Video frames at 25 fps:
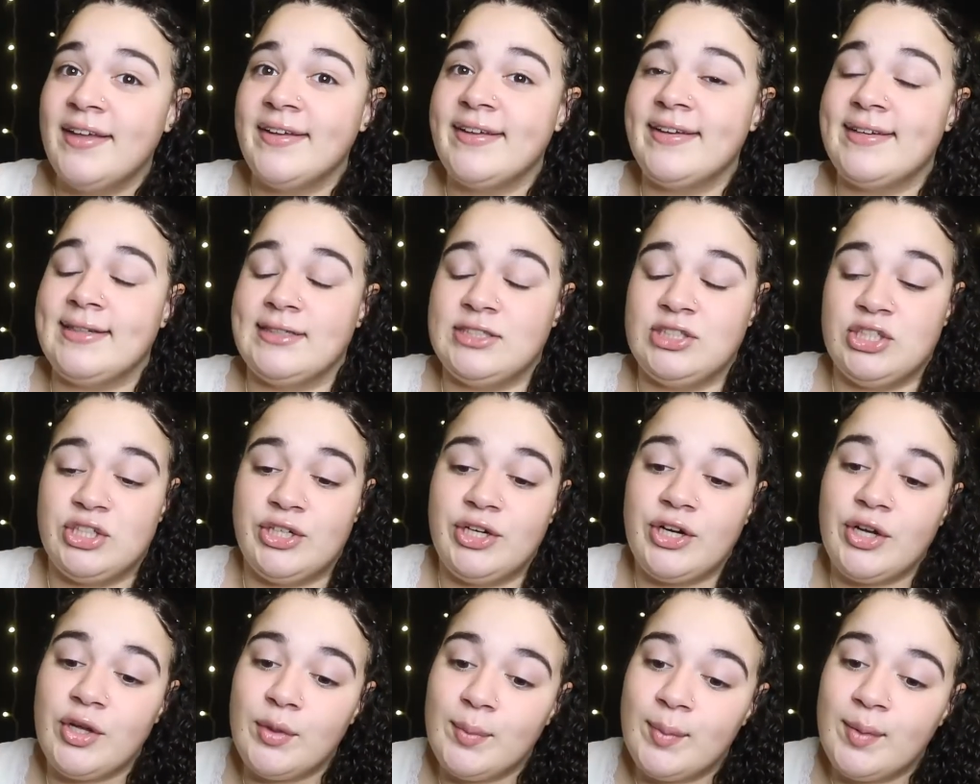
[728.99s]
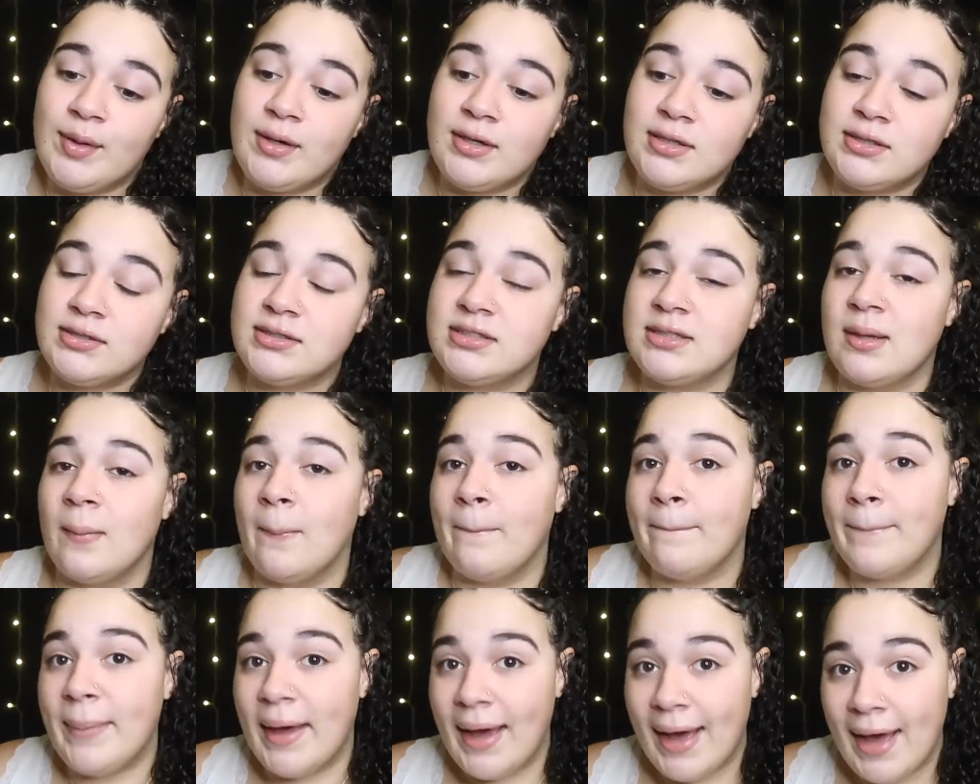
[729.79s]
because your girl put on
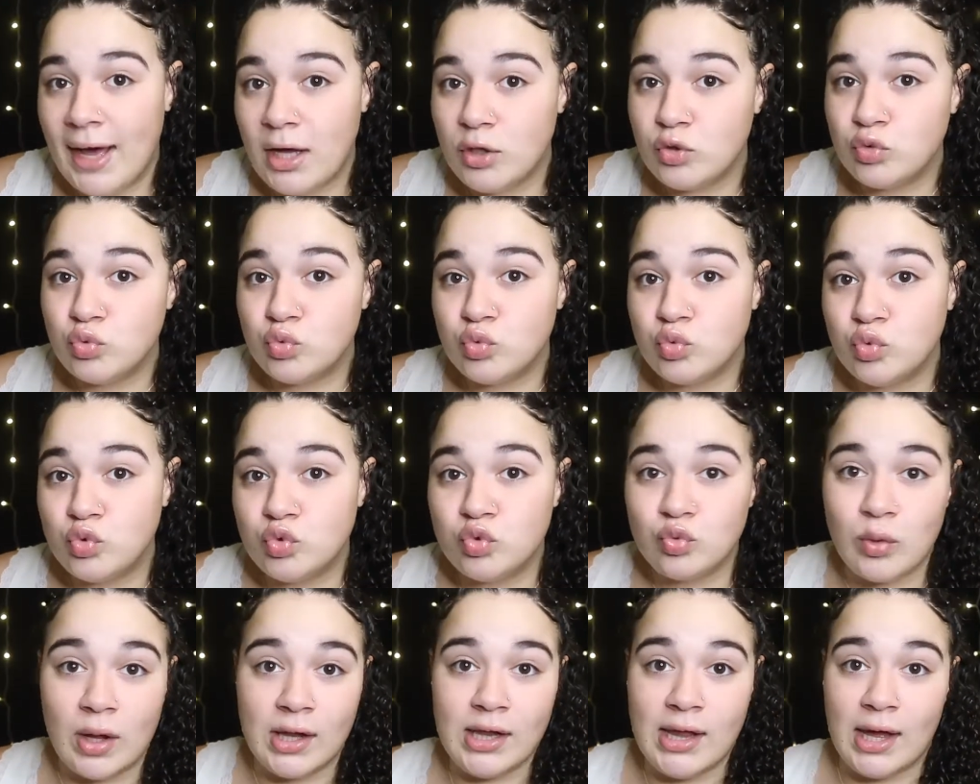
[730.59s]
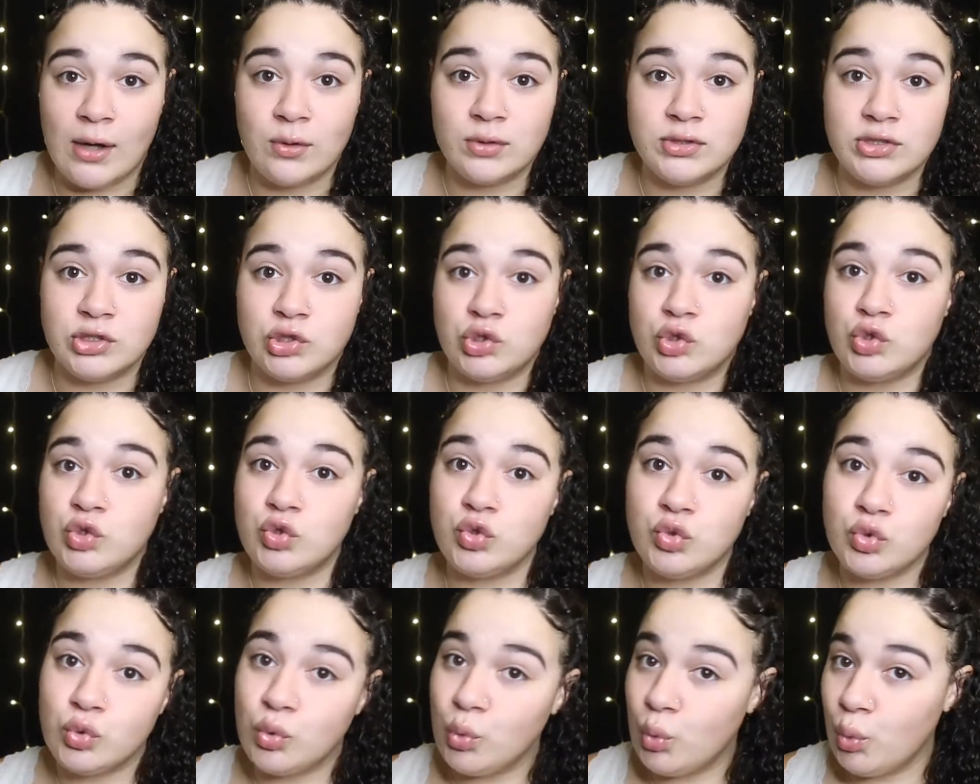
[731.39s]
some pounds while I was in
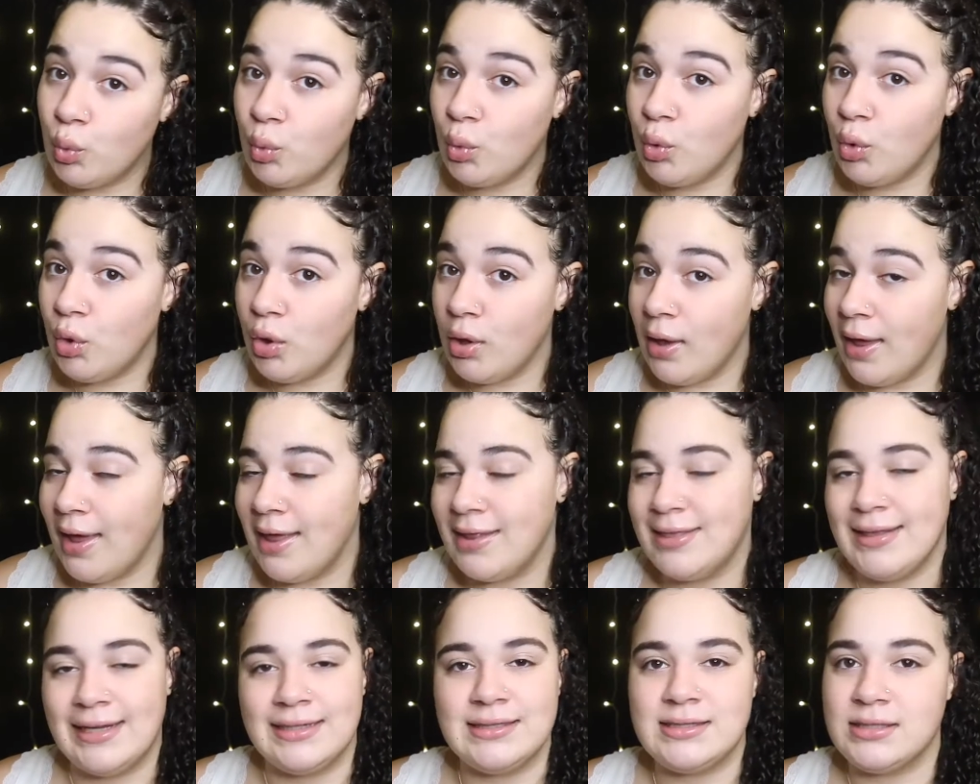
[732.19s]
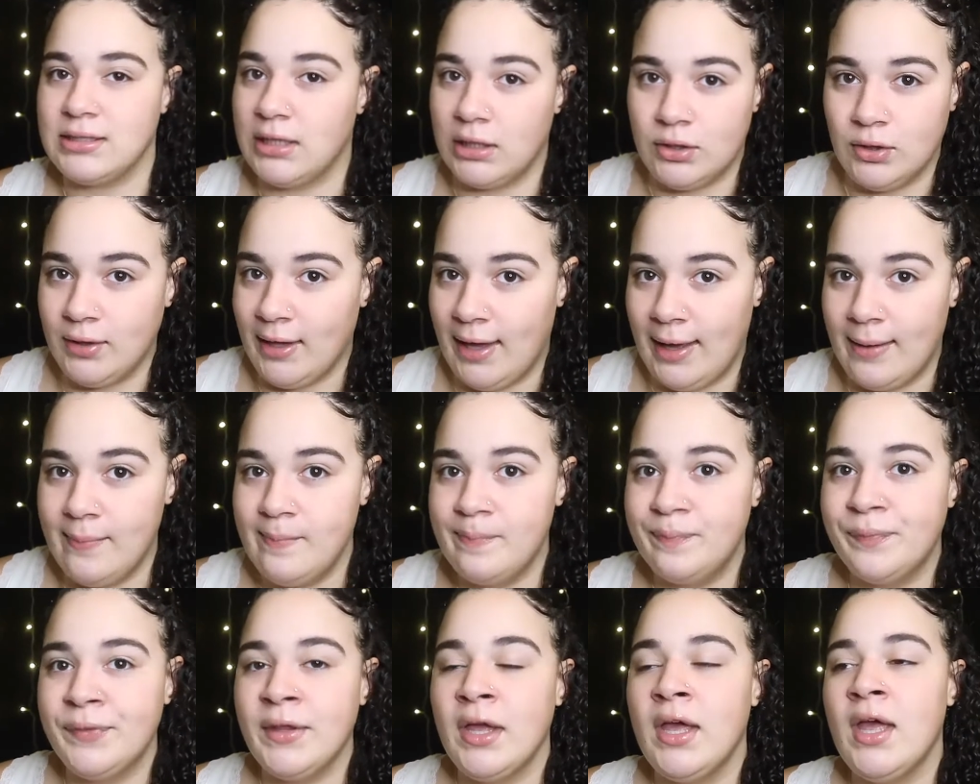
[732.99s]
school, and that's not okay.
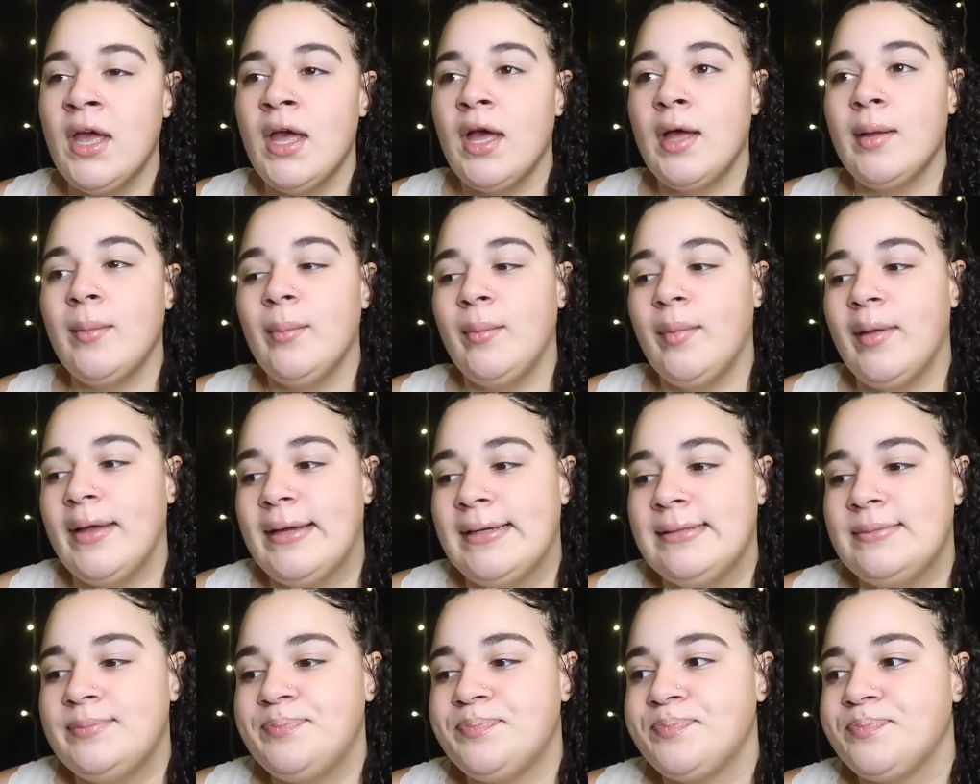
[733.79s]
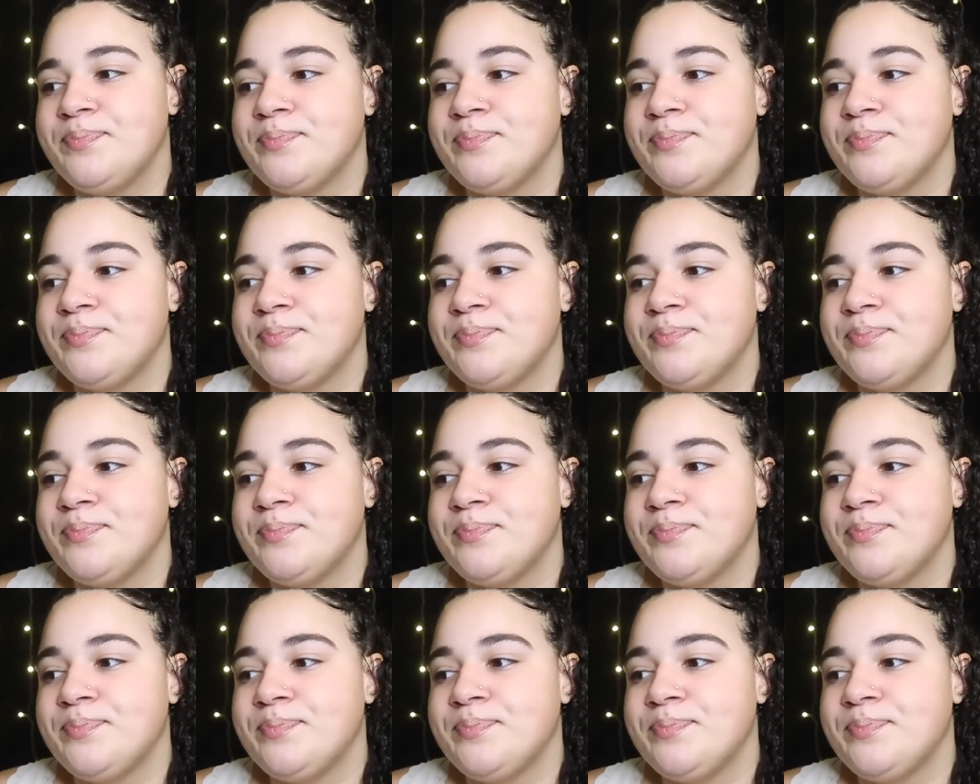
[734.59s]
But